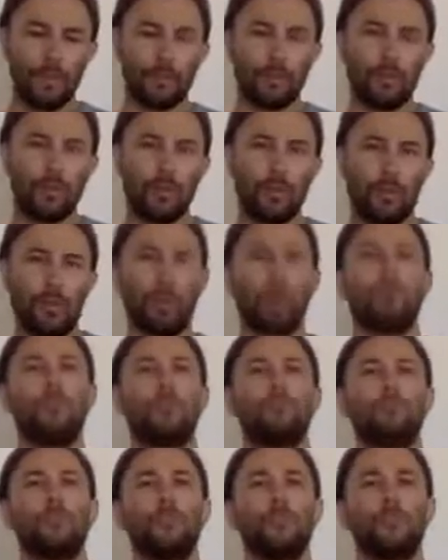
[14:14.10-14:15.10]
But you
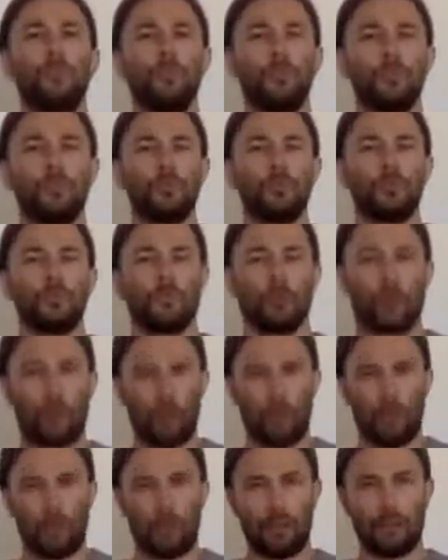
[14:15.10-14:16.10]
have to
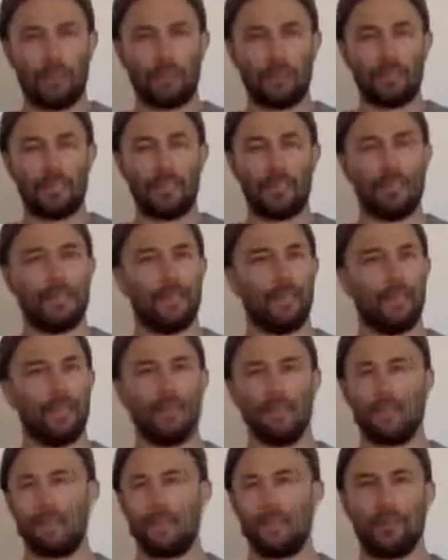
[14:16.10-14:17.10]
recall, and
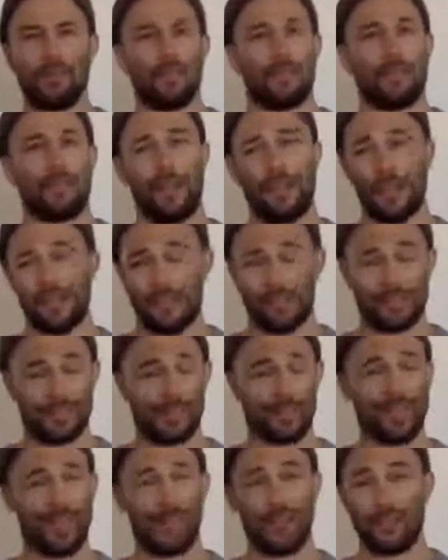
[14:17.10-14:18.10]
this is pure science,
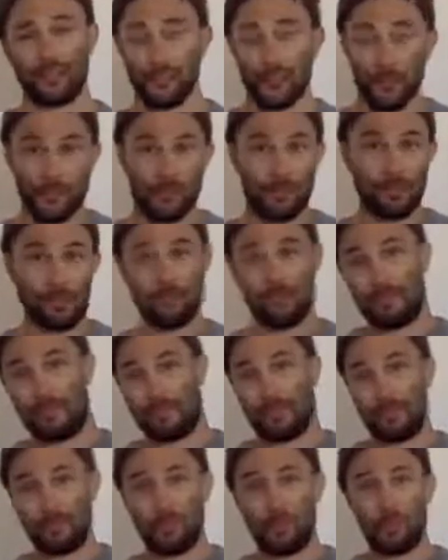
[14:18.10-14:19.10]
it's not just some
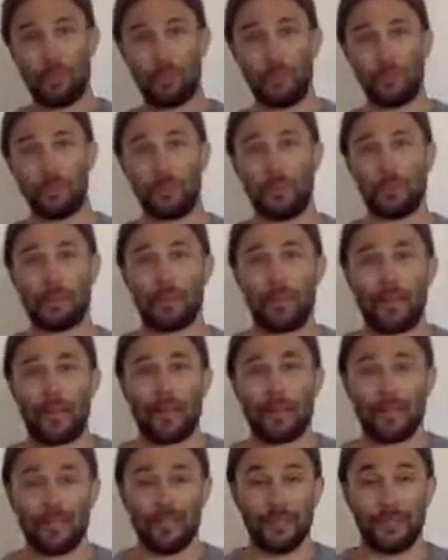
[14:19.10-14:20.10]
like woo-woo
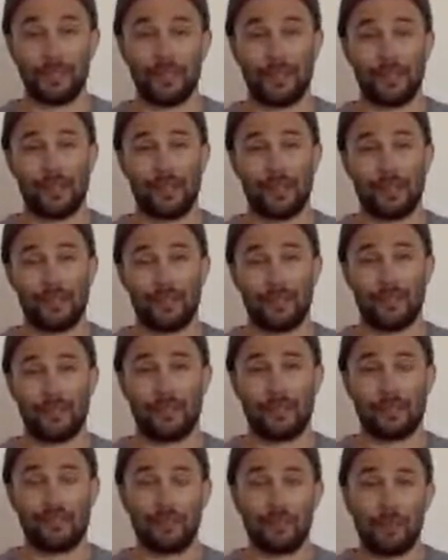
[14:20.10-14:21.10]
wackadoos type
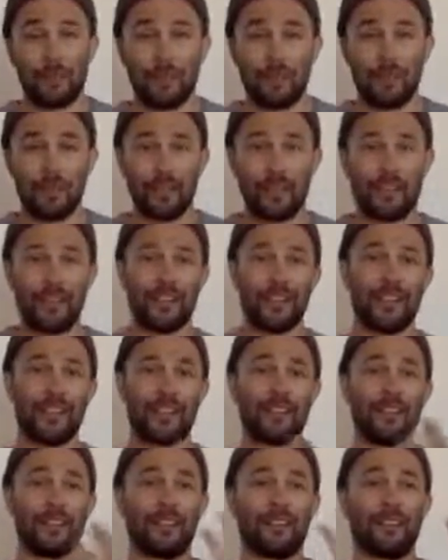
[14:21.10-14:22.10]
stuff, but
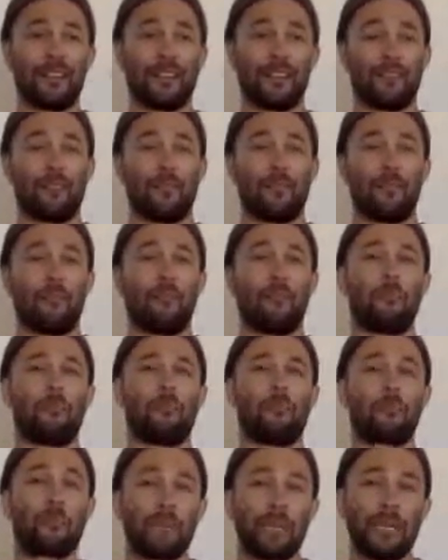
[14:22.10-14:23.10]

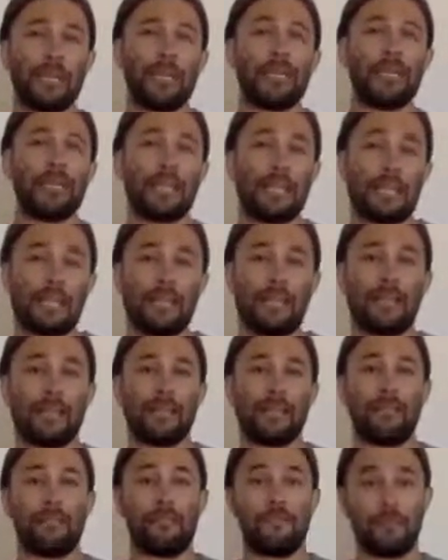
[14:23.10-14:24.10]
preceding
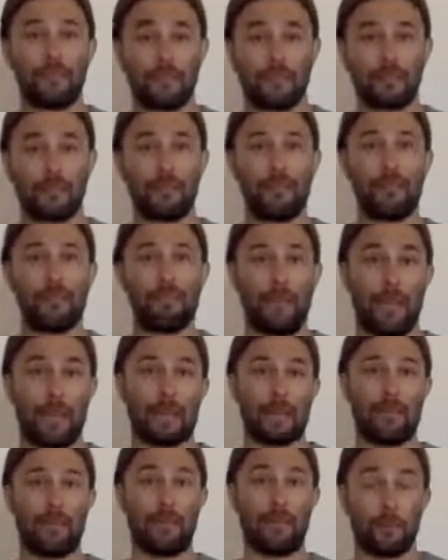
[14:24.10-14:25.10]
the physical
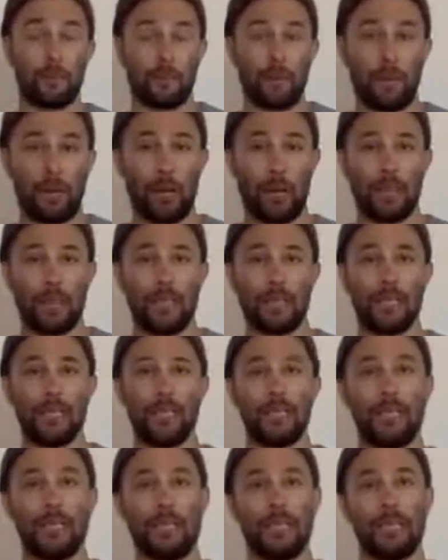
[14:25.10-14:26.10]
matter of your body